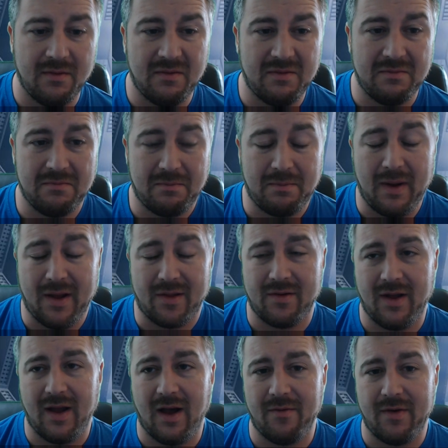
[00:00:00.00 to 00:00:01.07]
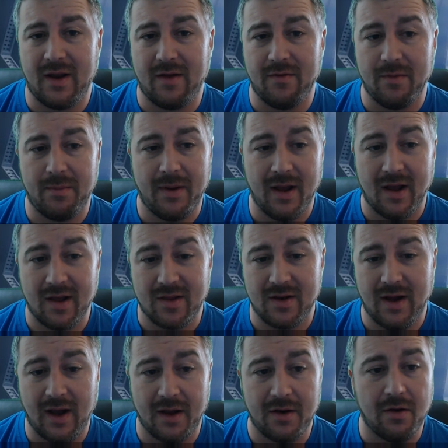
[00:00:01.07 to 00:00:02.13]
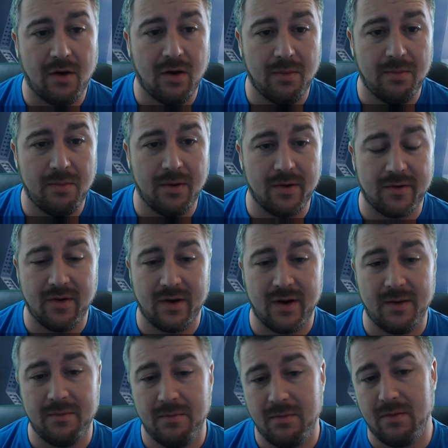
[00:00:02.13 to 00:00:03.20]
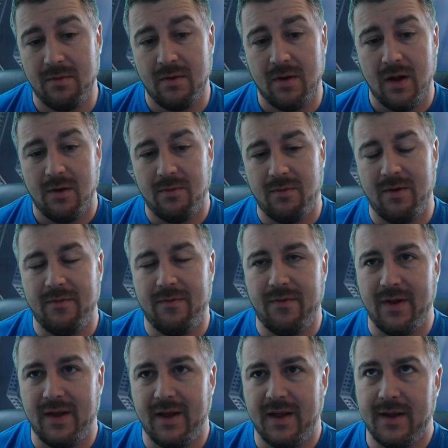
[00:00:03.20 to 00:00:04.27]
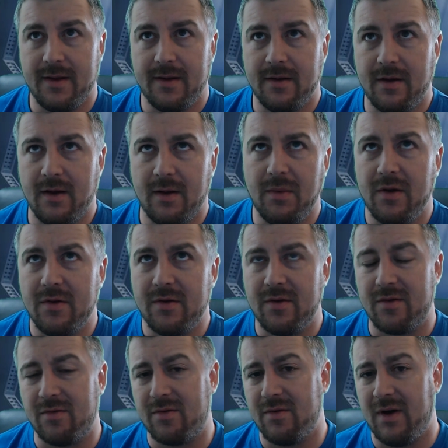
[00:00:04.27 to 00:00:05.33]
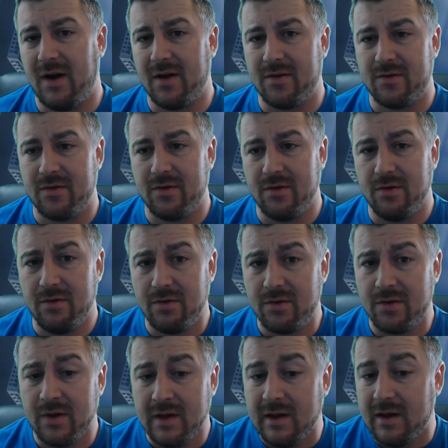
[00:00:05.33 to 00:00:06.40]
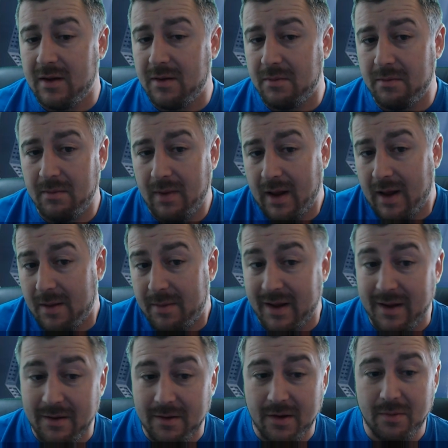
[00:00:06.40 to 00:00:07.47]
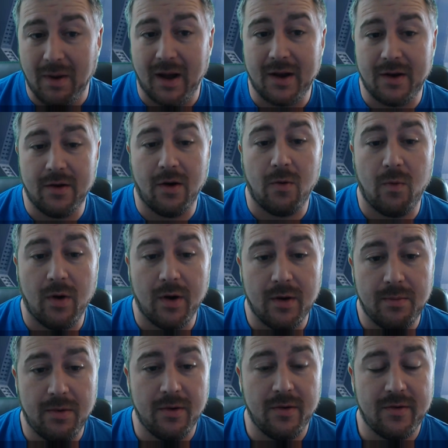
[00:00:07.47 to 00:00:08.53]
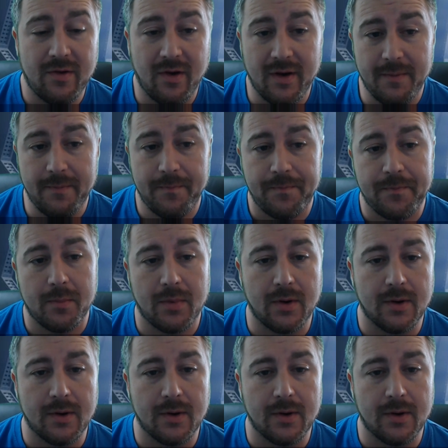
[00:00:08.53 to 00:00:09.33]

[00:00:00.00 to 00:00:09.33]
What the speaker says: basically having either PS9 or push on him. With the emergence of slicer tools, maybe you might not want to push on him, but